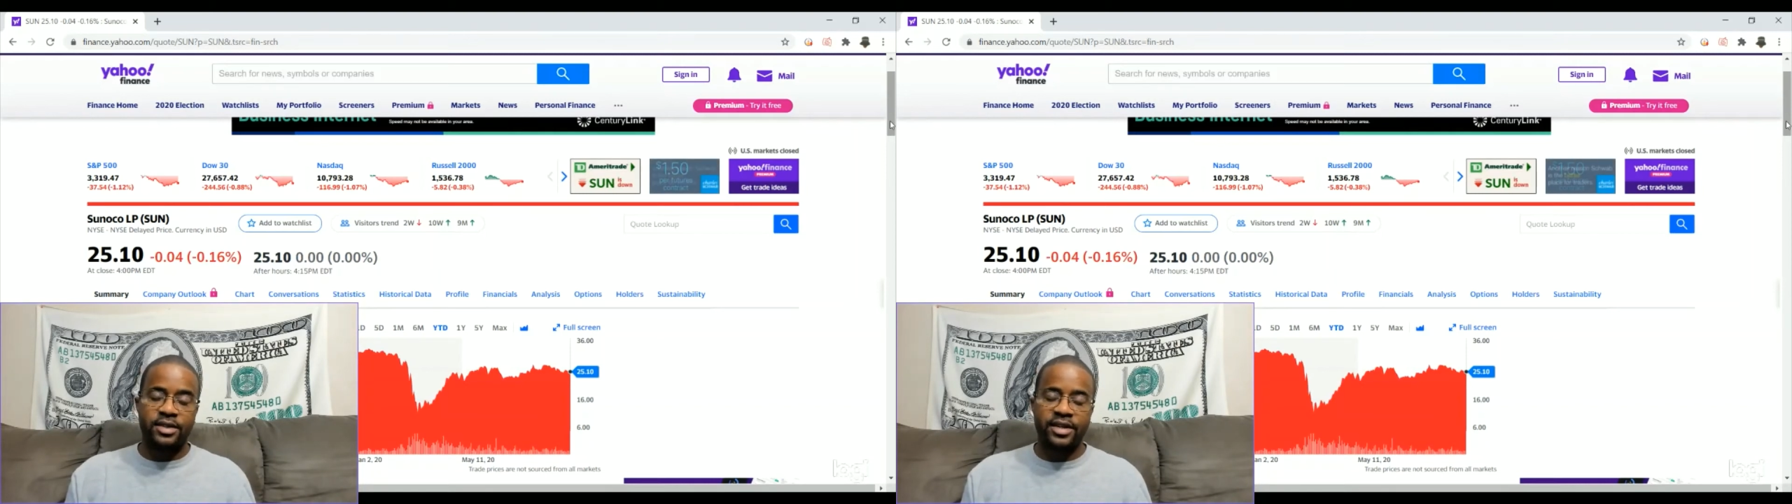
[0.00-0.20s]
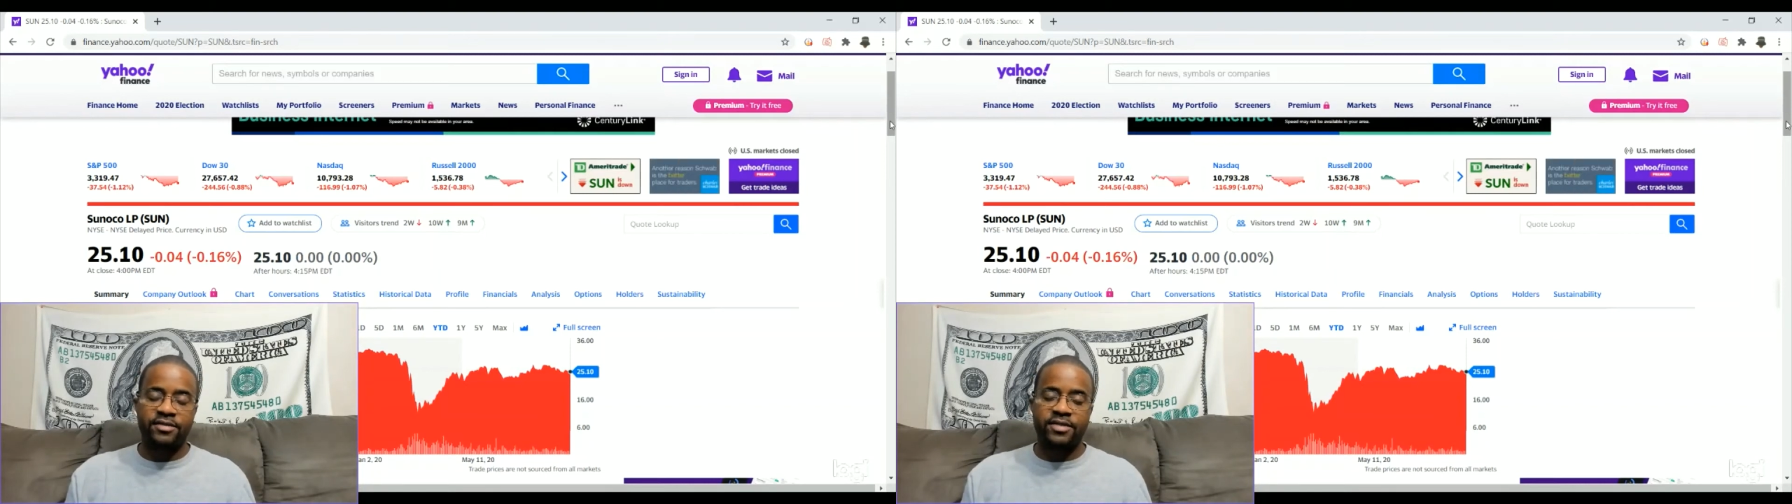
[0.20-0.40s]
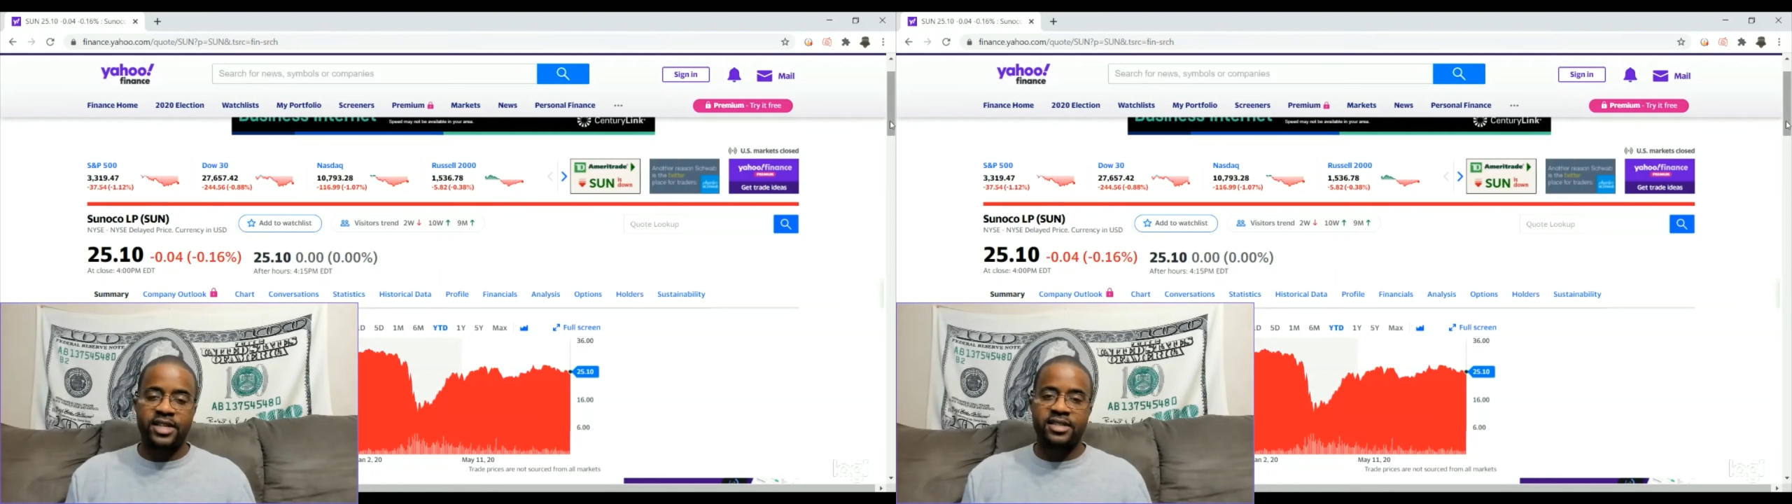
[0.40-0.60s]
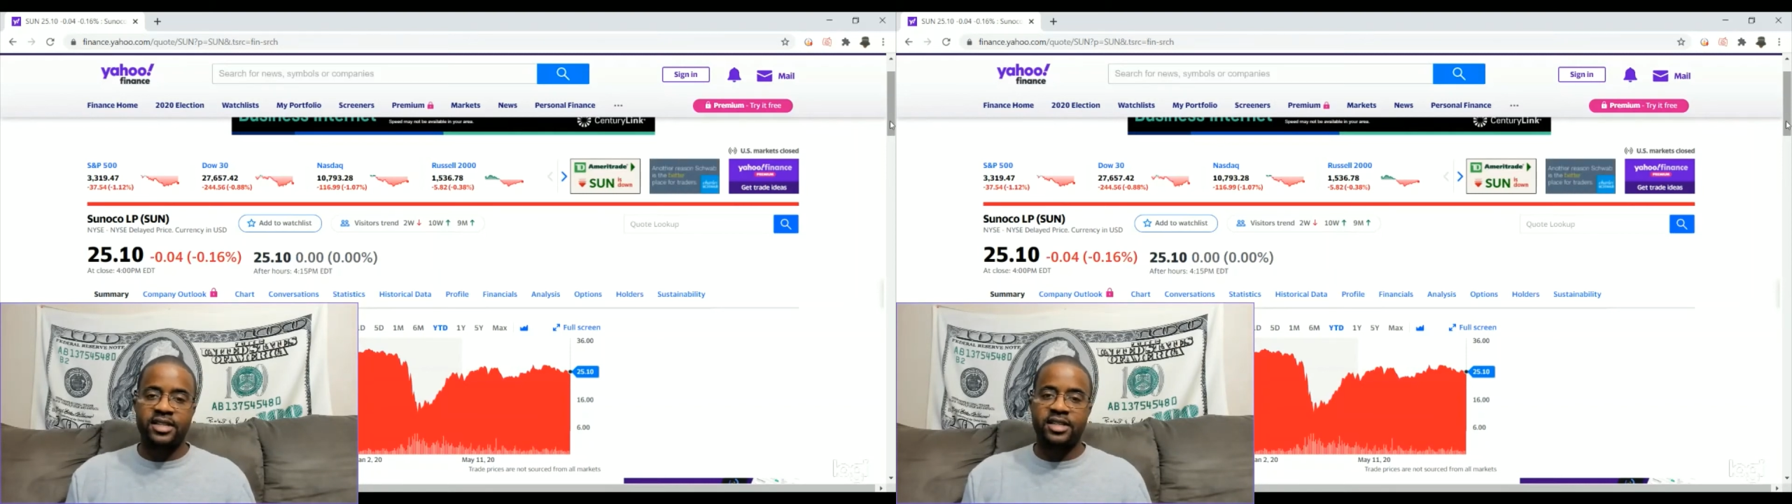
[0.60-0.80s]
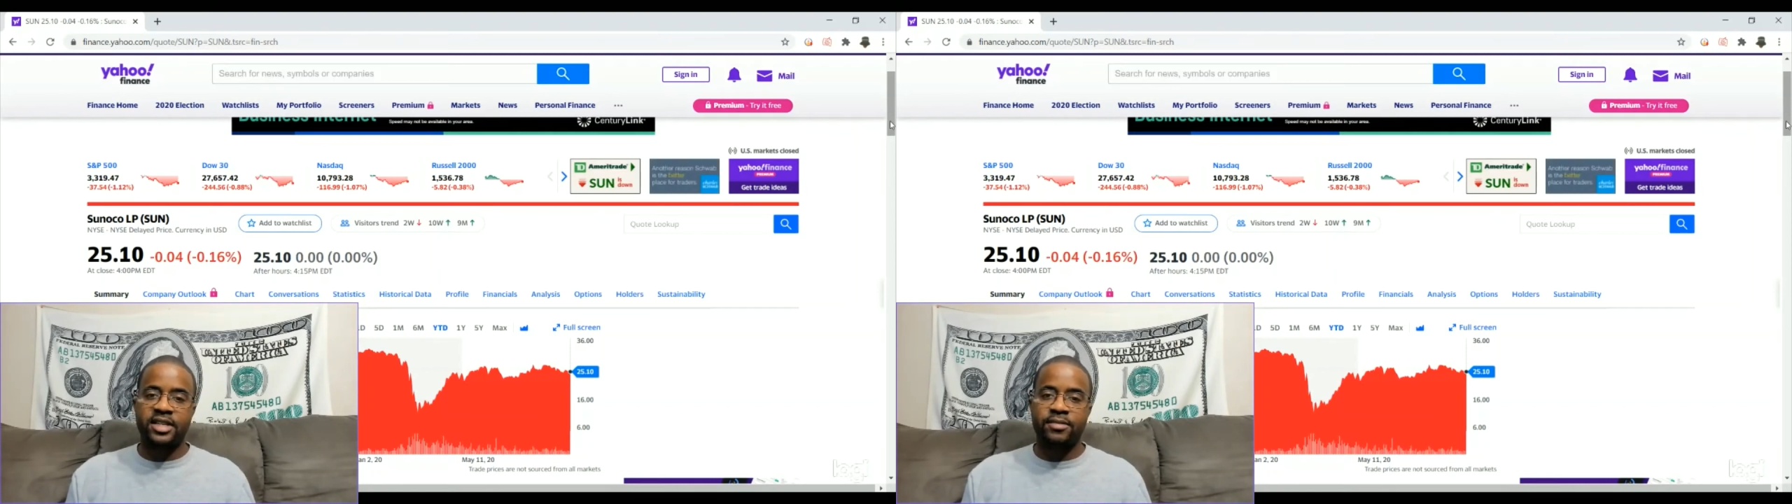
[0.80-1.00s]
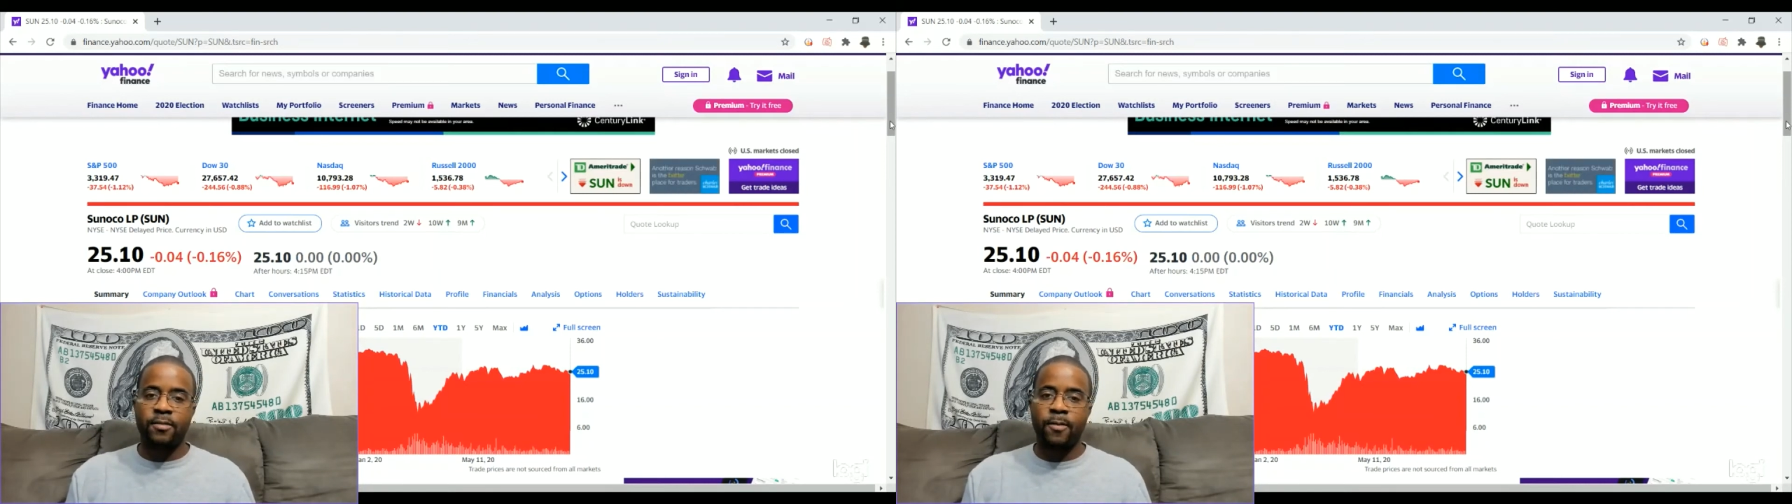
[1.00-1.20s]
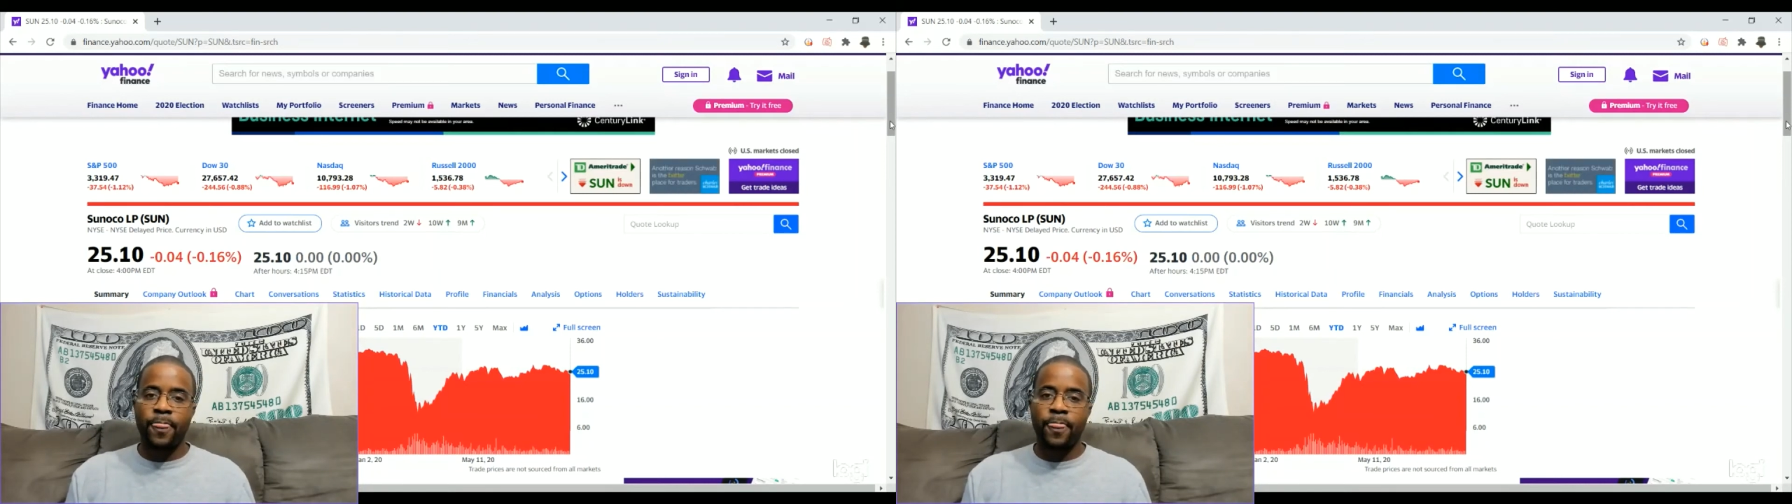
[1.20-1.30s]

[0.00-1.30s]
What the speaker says: to invest in them.